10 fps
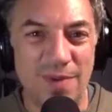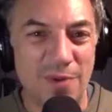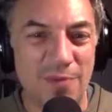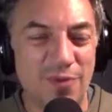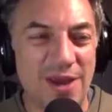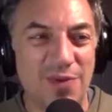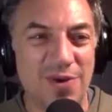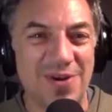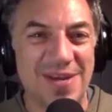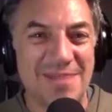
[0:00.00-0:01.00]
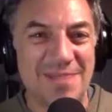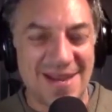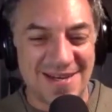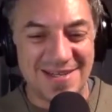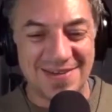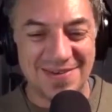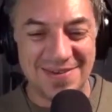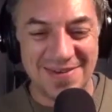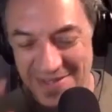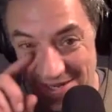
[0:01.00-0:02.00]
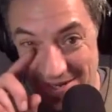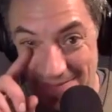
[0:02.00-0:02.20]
more break. We're going to get back to talk